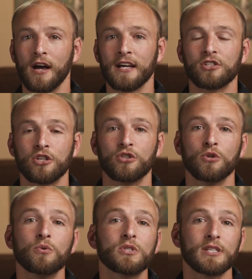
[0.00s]
us to
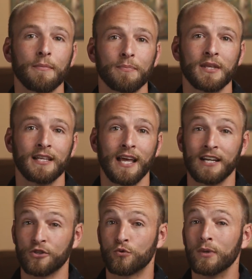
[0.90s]
do something
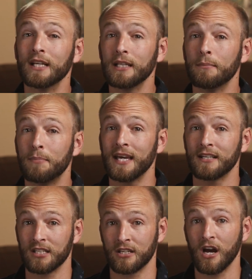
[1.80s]
and it's really
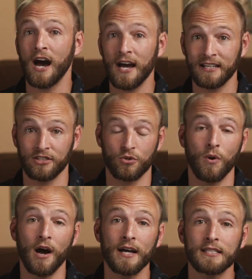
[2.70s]
big to God and to
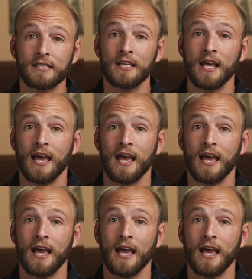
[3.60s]
us.